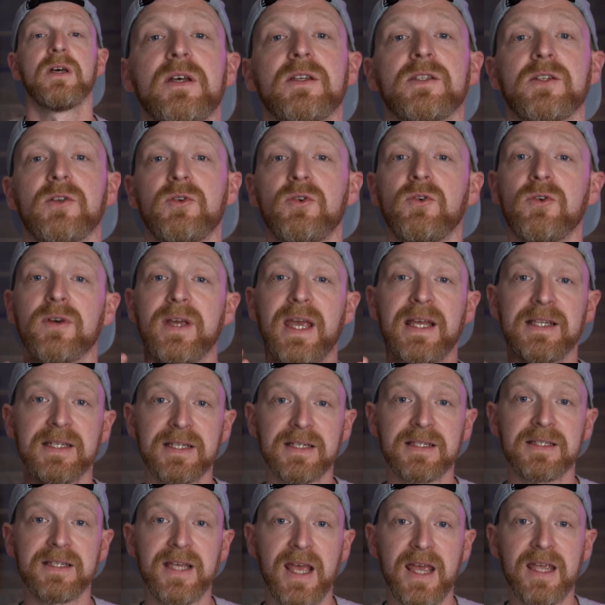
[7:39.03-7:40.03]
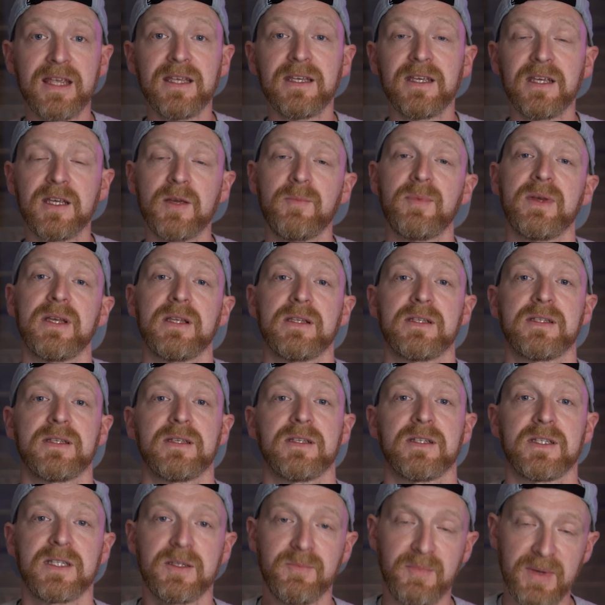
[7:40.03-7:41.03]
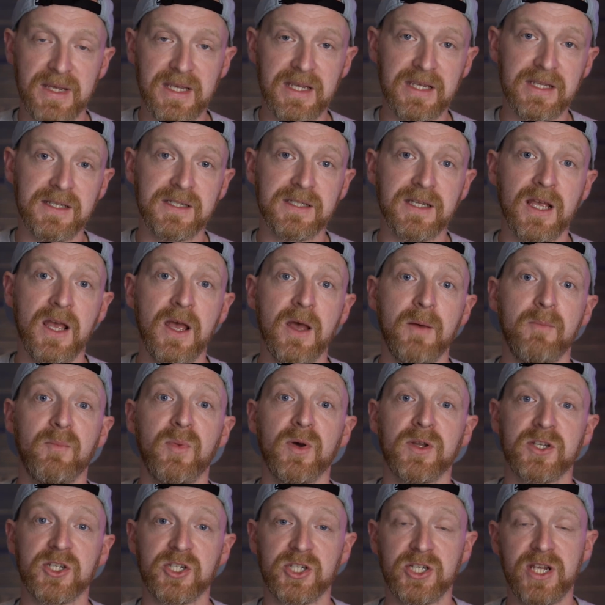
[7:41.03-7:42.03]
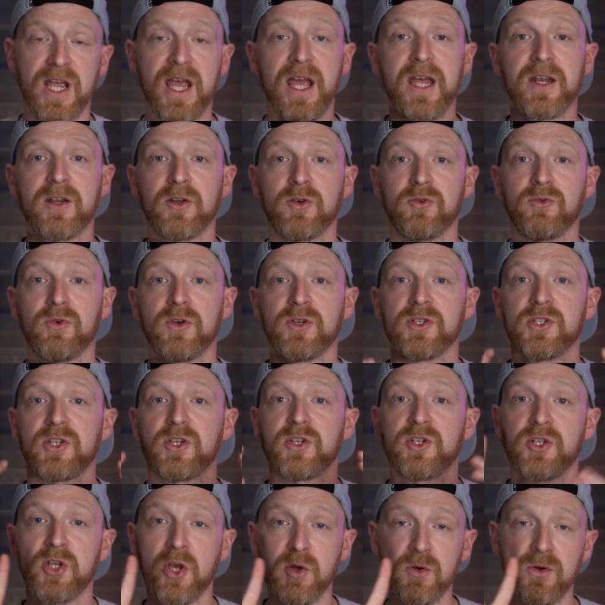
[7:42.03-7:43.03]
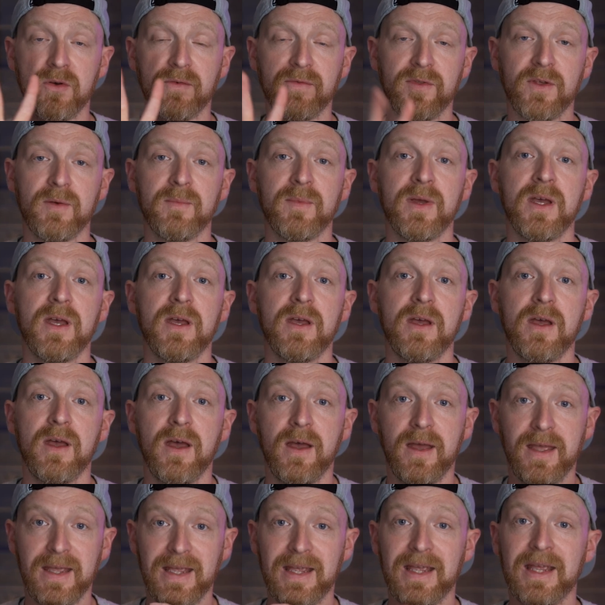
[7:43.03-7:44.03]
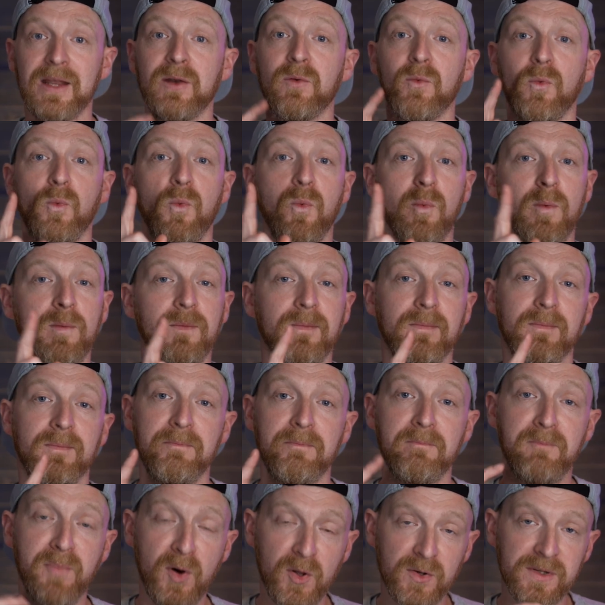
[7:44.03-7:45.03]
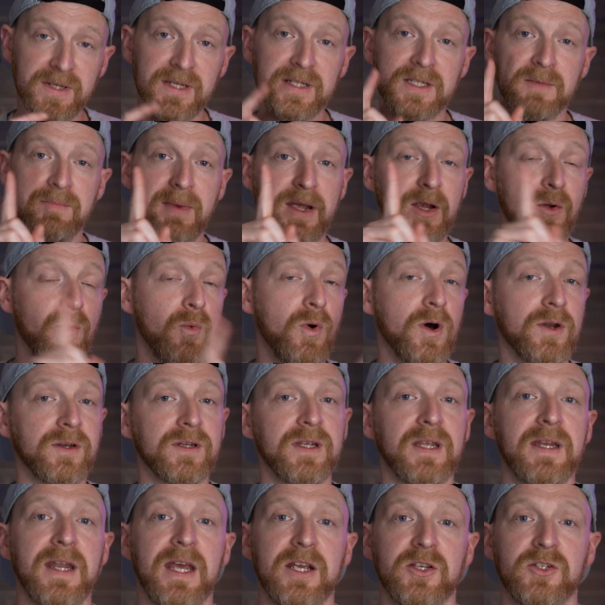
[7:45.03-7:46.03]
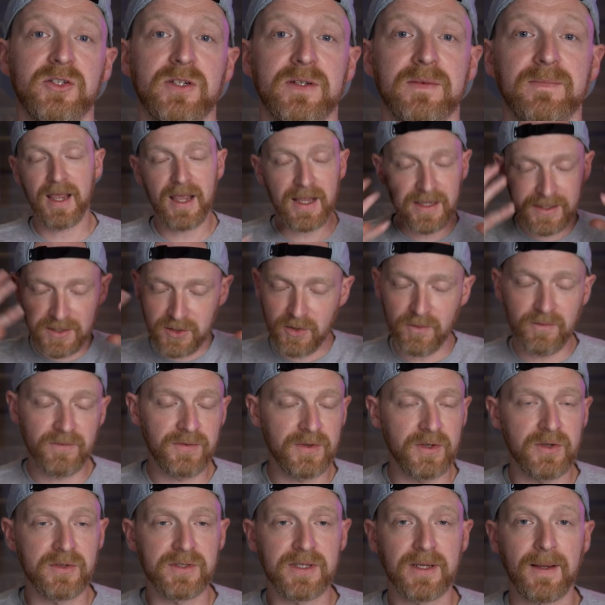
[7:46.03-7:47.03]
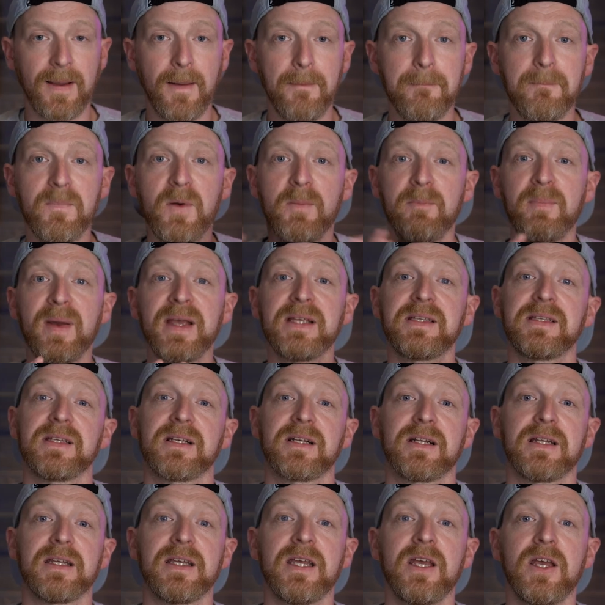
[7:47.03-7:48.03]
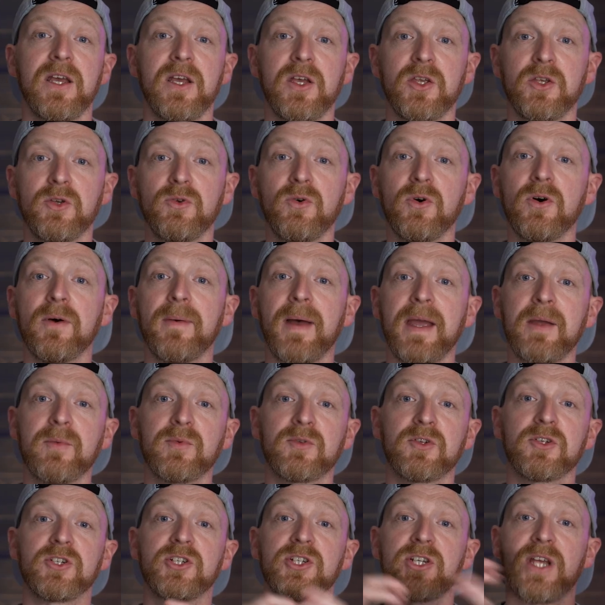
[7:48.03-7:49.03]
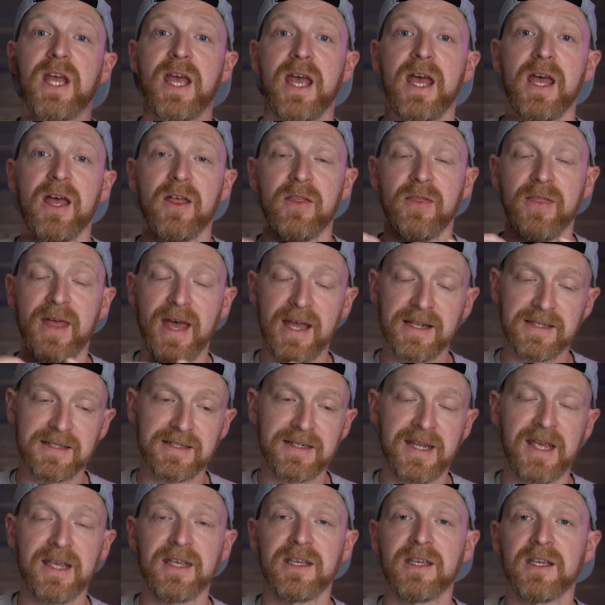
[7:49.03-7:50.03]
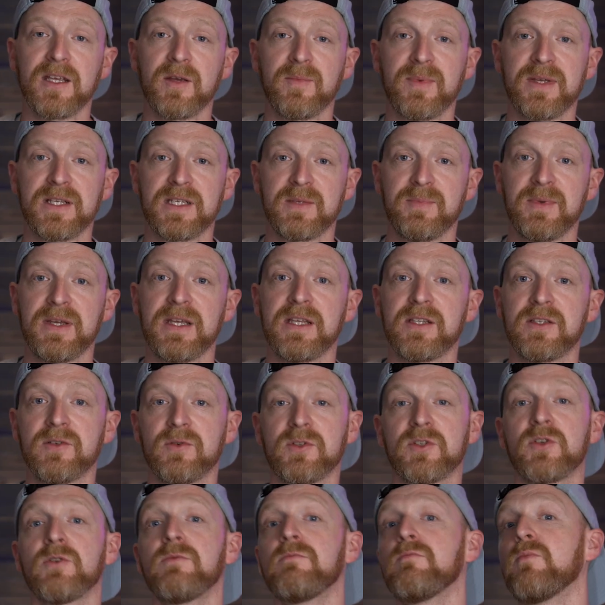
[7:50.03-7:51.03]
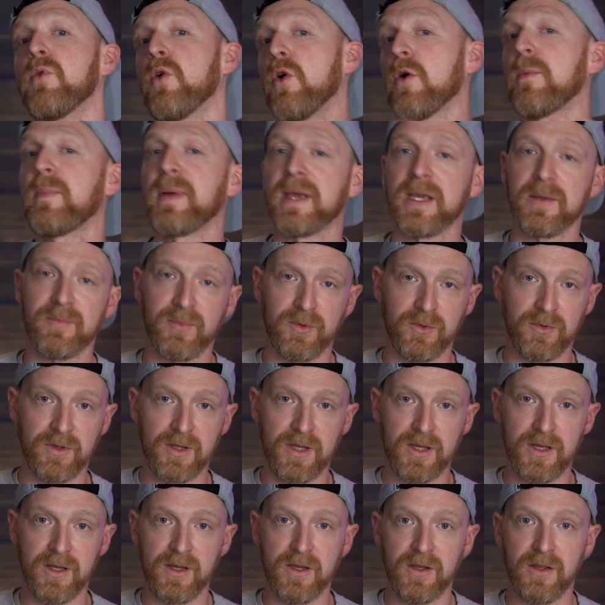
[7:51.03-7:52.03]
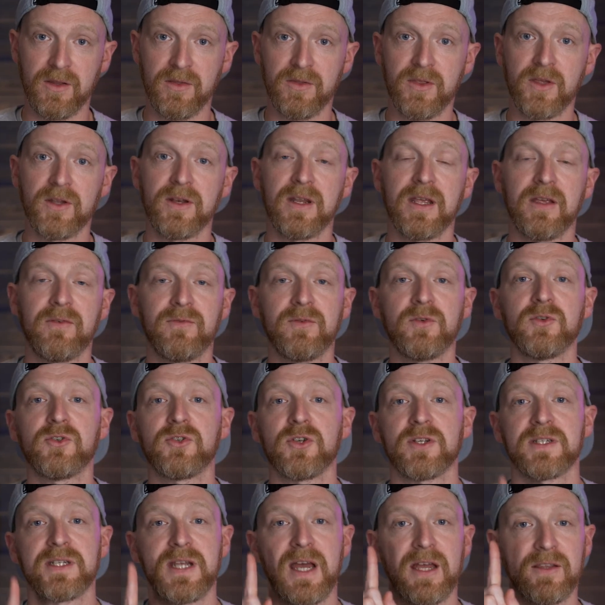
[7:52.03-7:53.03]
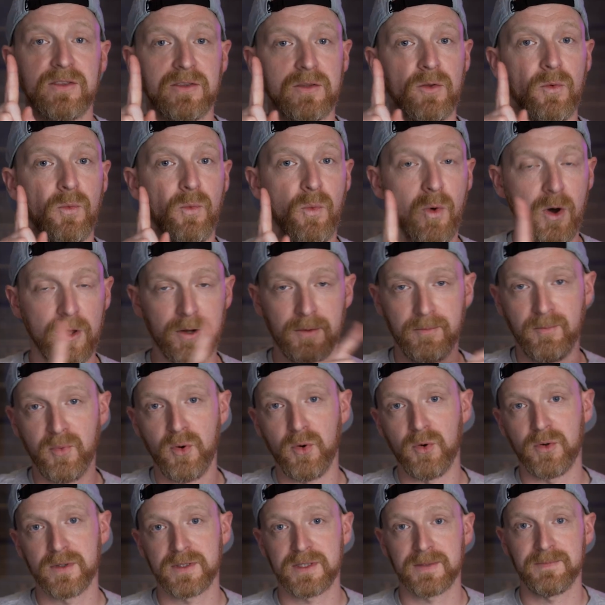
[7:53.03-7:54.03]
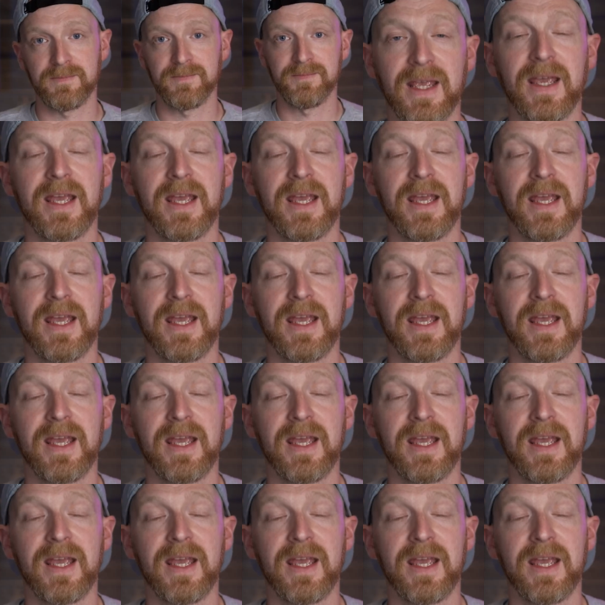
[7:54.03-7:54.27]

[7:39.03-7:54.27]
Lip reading: So you're getting 10Gb speeds, but shared across 2 of them in bonded to make 1 connection. It's confusing, but basically you are able to share that 10Gb speeds to more people than if you just had the 1 port.